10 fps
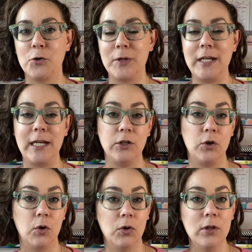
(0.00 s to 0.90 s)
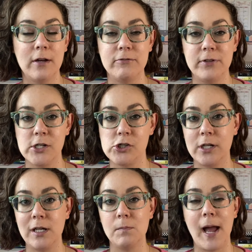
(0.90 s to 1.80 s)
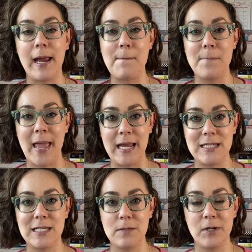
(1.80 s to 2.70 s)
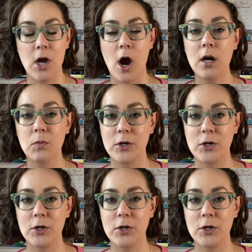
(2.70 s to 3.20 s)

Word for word: reading goal of finishing my May T B R,